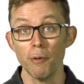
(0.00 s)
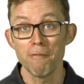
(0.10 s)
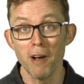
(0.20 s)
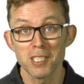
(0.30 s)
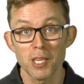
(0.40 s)

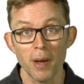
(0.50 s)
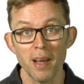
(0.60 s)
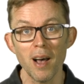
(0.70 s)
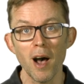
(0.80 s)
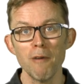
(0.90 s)
refer to
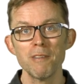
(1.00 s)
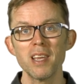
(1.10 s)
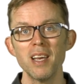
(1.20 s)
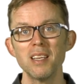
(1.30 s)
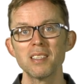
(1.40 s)
it over the
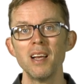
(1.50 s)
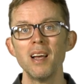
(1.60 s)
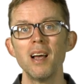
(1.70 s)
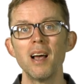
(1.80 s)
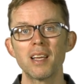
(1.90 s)
years
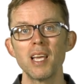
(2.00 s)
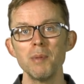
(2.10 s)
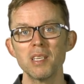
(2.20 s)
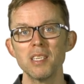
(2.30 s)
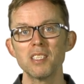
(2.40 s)
and keep
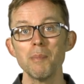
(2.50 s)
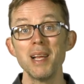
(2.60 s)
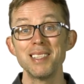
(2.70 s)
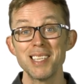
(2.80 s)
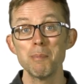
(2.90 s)
your system
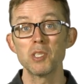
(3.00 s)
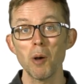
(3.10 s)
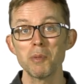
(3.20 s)
in tip-top